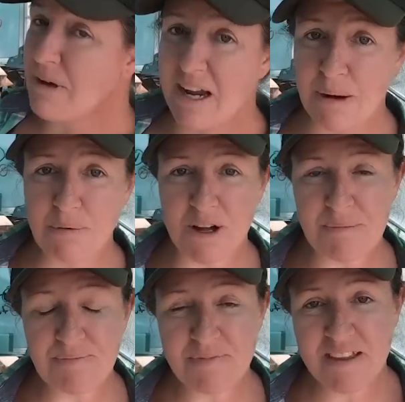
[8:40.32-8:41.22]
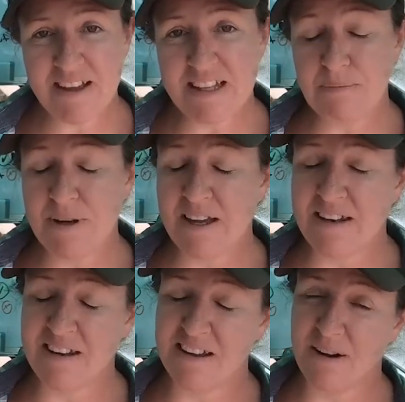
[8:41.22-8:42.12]
my April. It's
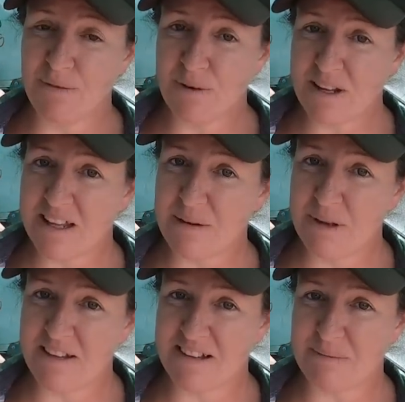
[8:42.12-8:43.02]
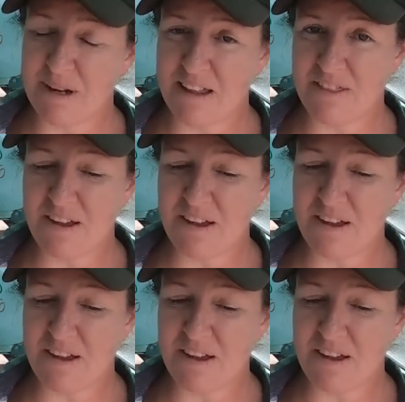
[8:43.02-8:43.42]
been a really amazing month.